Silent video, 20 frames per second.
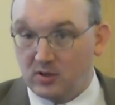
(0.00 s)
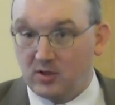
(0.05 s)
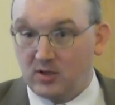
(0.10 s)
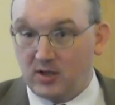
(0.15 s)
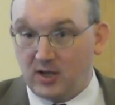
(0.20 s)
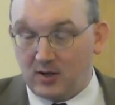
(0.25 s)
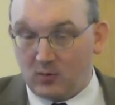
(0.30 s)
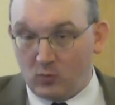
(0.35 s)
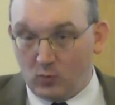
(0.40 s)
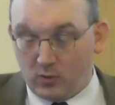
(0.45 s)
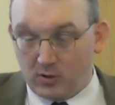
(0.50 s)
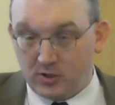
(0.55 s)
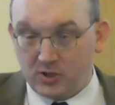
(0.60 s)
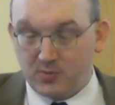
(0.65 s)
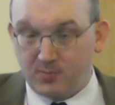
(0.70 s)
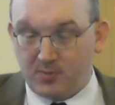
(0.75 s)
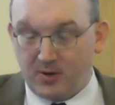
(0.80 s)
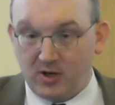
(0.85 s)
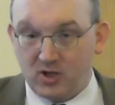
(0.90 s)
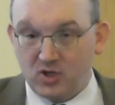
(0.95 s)
get worse
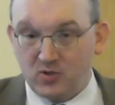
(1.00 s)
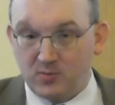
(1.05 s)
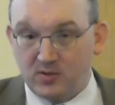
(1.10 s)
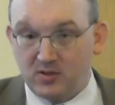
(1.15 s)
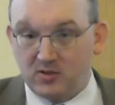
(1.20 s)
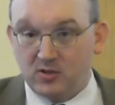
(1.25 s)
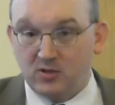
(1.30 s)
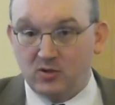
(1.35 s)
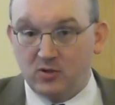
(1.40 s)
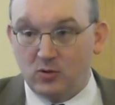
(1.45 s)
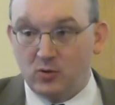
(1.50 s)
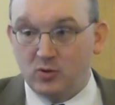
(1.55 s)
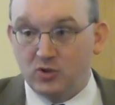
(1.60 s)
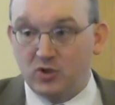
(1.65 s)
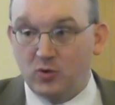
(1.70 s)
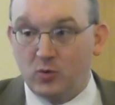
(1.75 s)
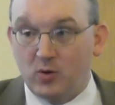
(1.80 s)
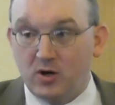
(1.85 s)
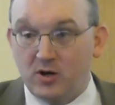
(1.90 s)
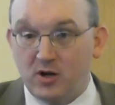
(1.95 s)
punishment than those
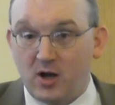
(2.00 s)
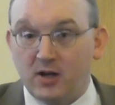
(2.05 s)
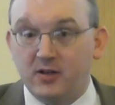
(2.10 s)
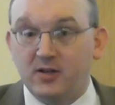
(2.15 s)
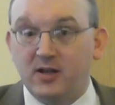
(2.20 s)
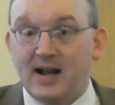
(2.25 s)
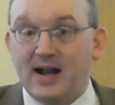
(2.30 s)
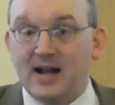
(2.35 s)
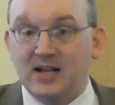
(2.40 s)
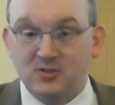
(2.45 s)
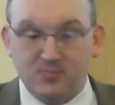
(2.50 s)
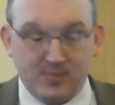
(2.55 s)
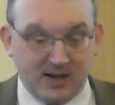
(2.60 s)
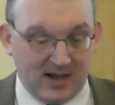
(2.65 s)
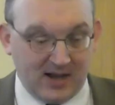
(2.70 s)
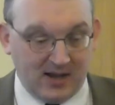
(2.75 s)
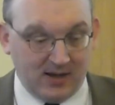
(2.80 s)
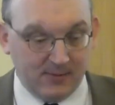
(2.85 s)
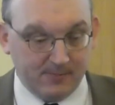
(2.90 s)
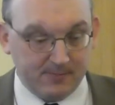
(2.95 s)
who are not as
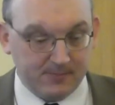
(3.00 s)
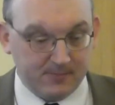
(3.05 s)
bad.